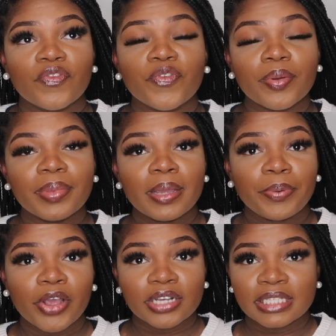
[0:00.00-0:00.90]
for me
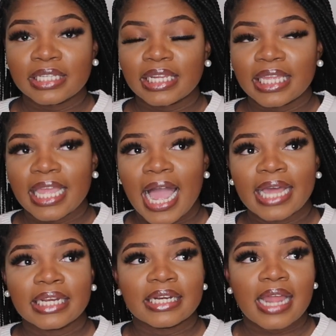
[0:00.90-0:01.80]
personally,
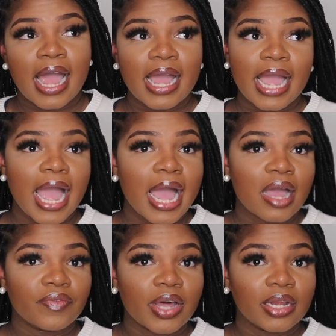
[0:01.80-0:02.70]
I did not
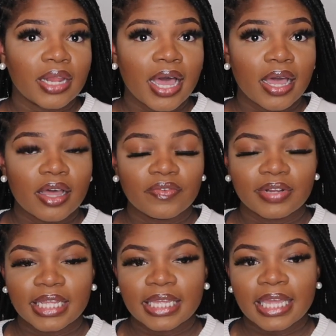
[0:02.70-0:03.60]
have a lot of
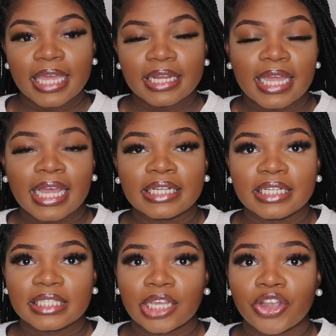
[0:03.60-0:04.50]
leaking. Like I
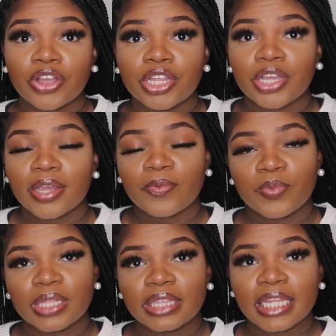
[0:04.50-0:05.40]
did say earlier,
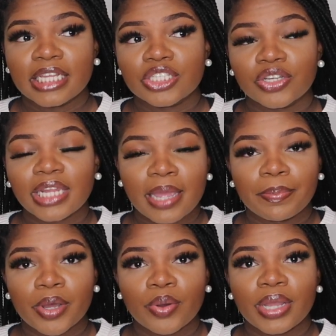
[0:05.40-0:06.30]
with laser
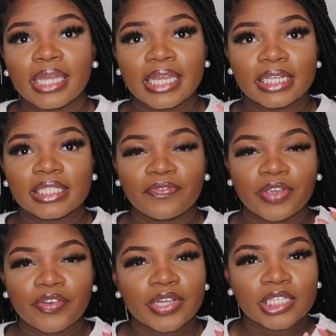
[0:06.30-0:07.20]
lipo, it is a
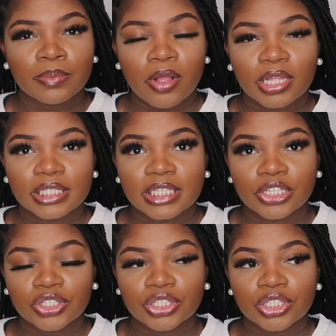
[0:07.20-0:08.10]
very small
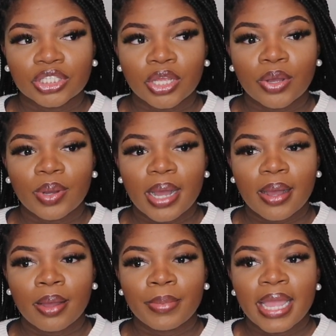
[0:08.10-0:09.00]
incision,
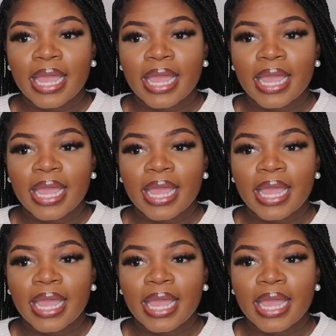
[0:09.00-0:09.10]
so